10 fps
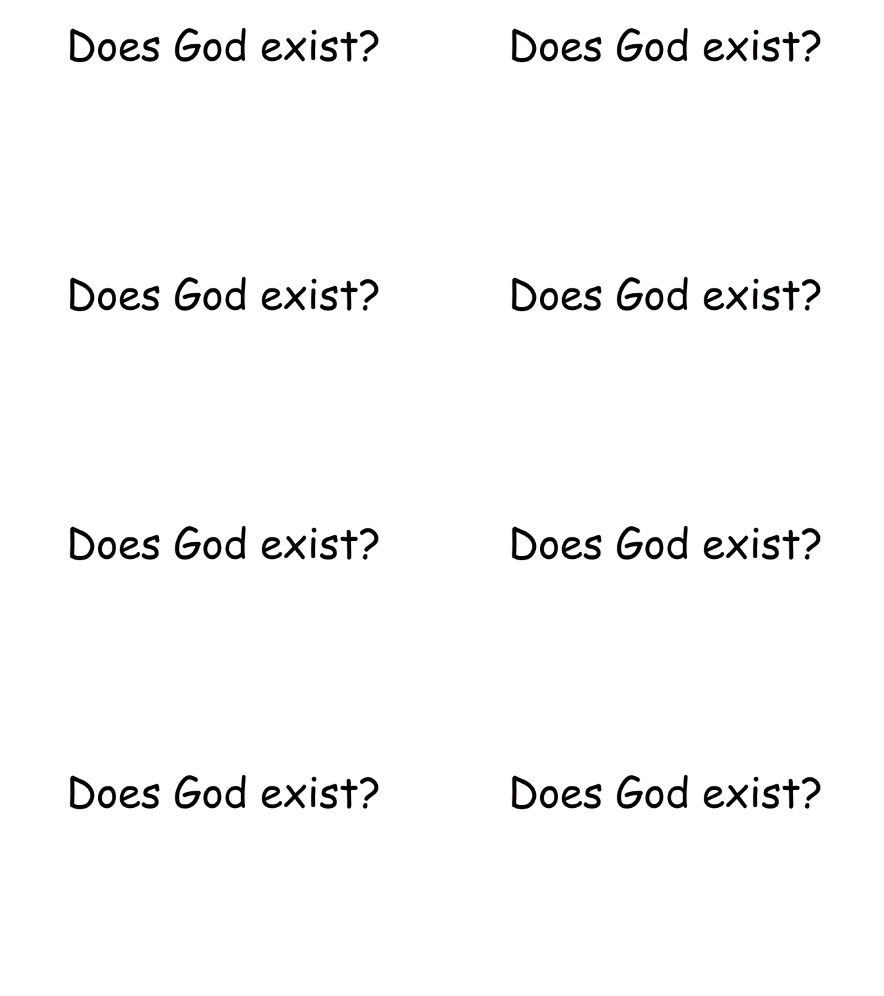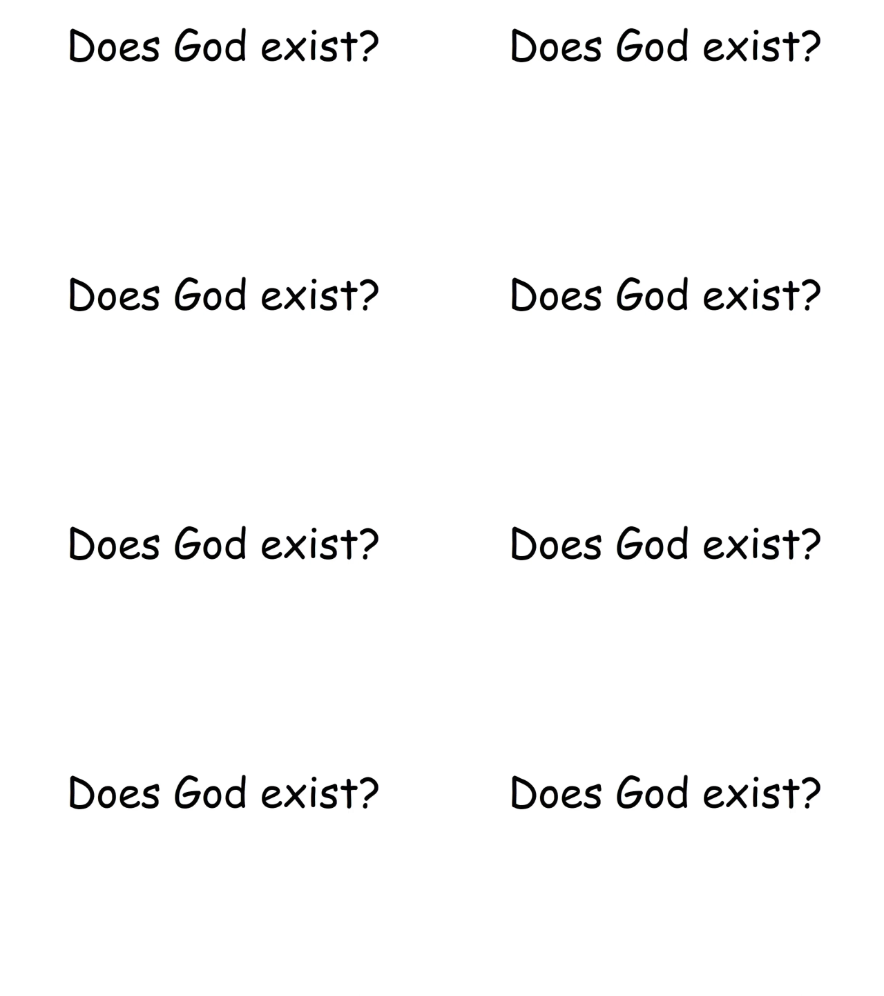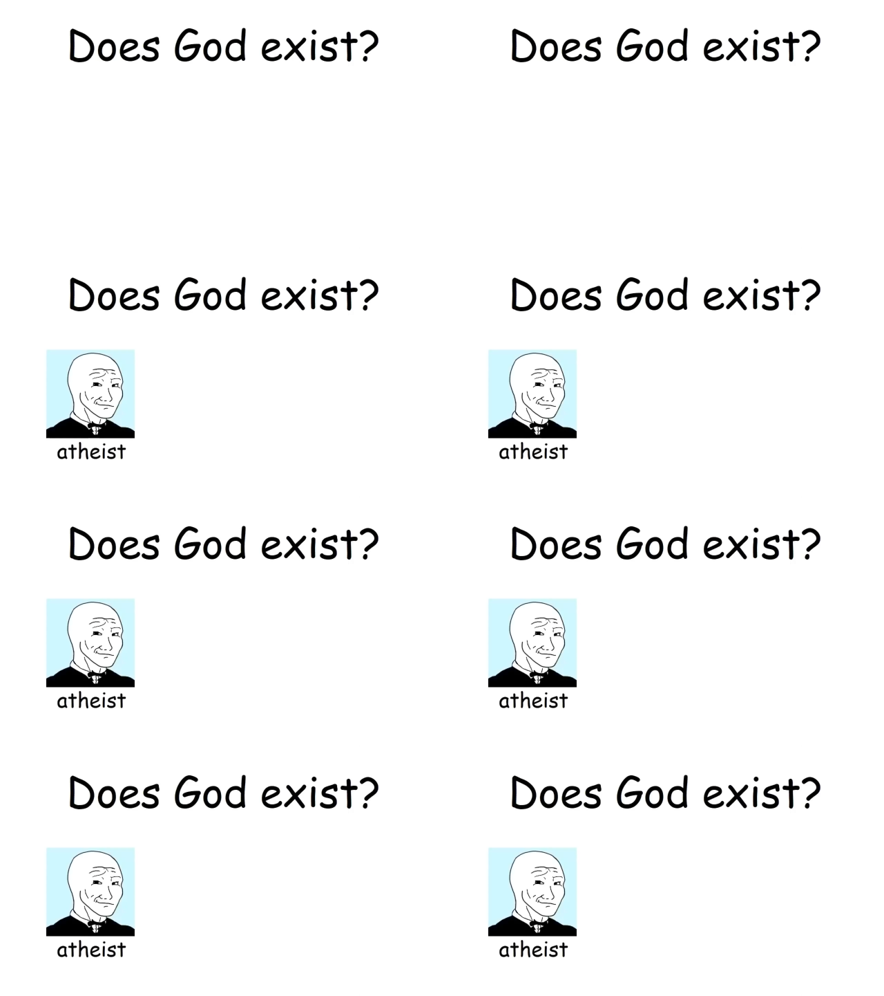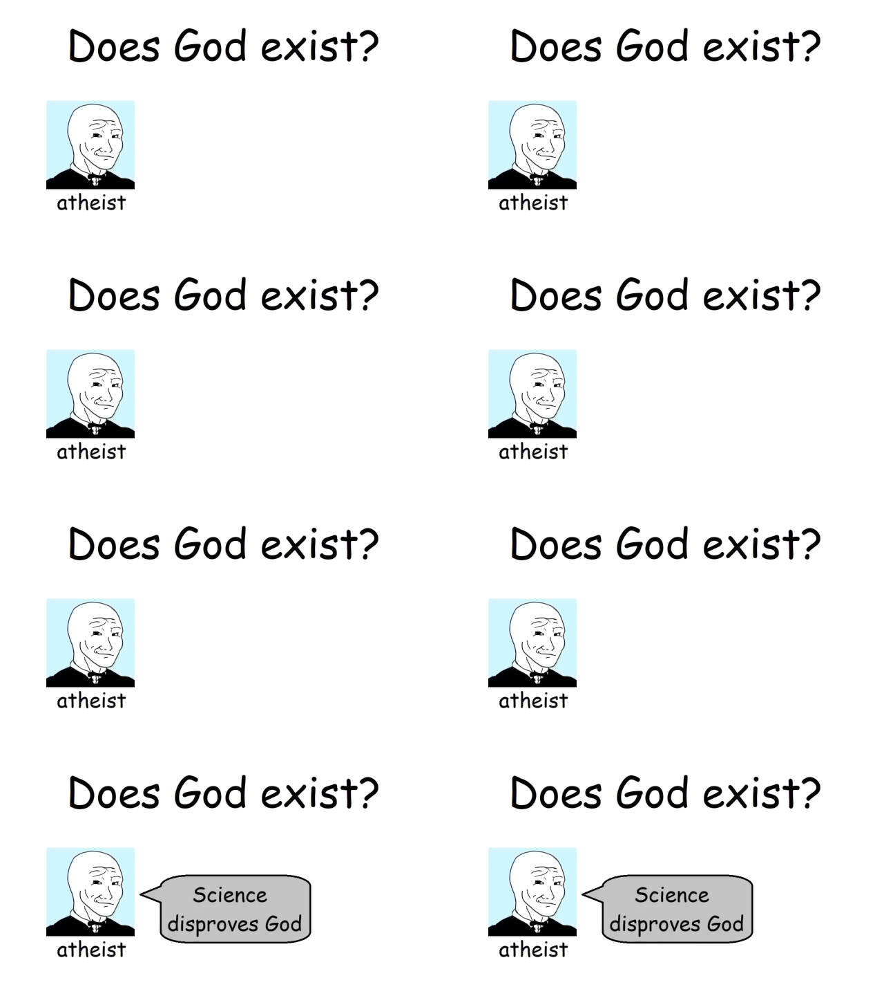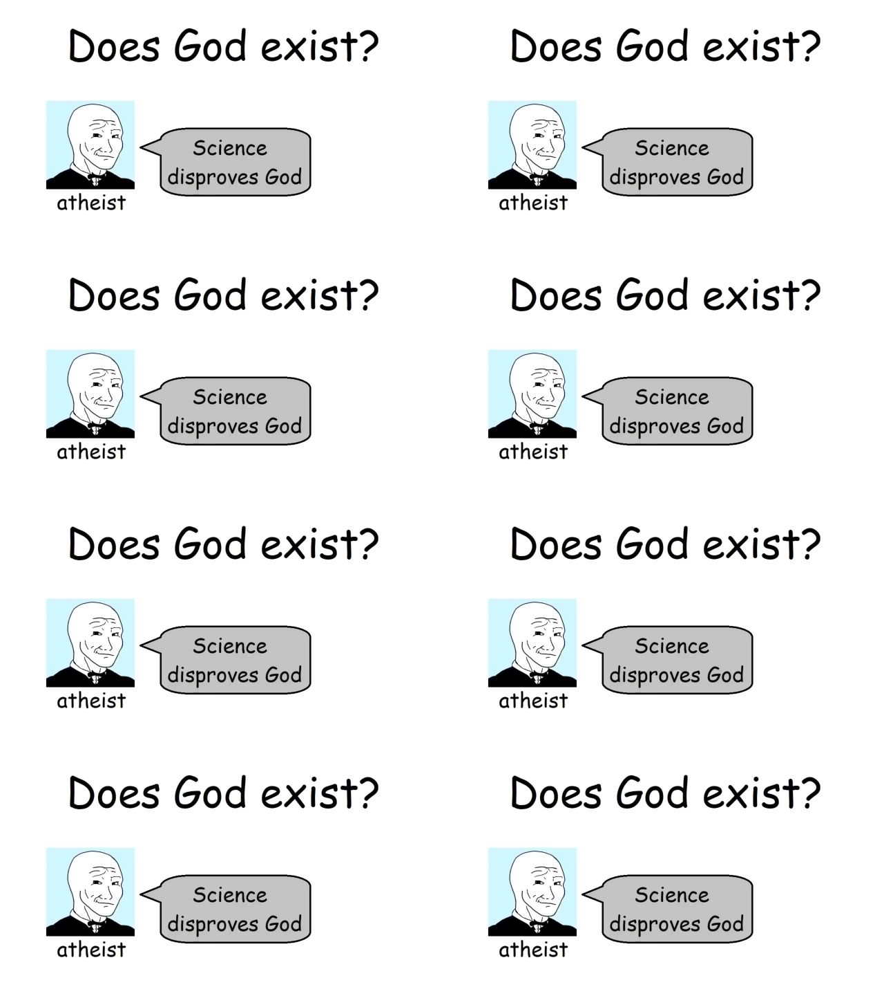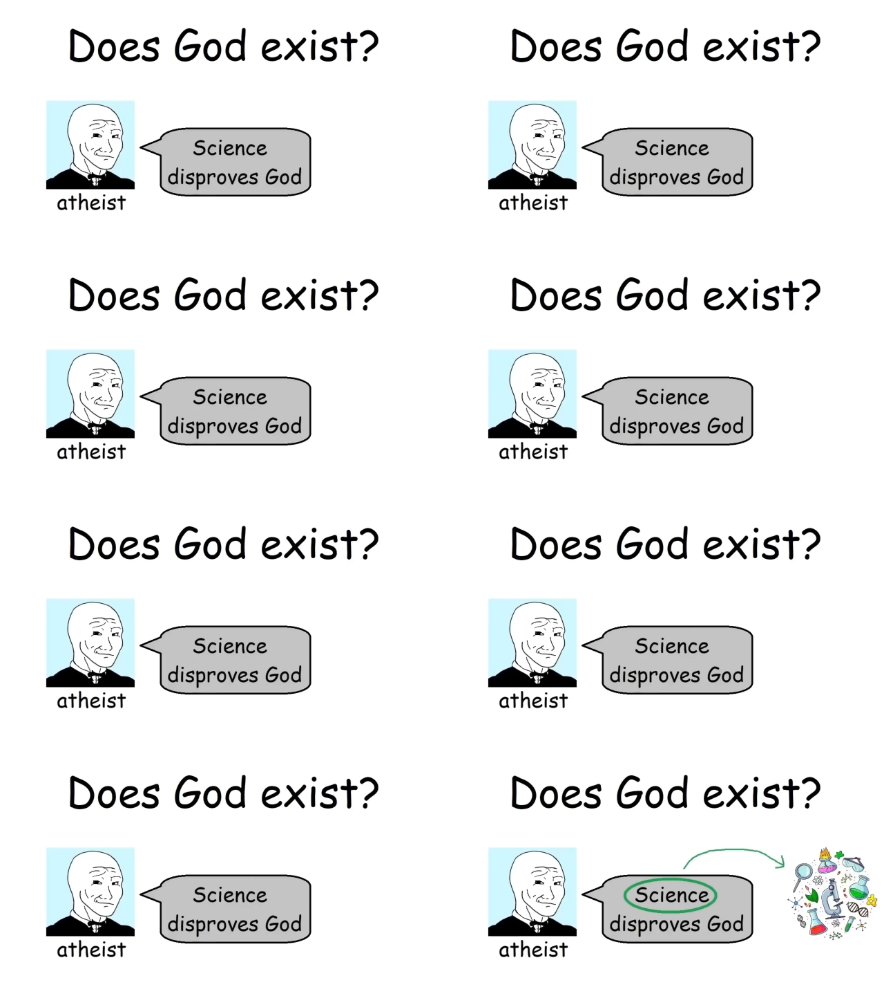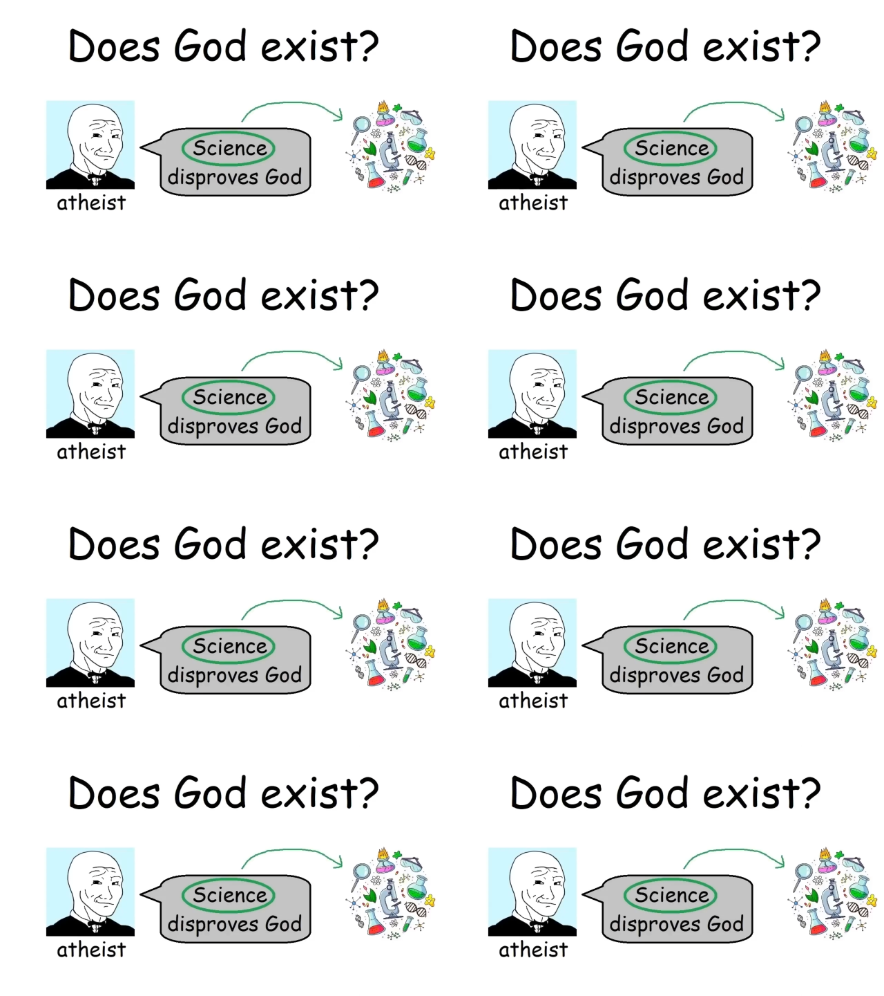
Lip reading: (no speaker visible)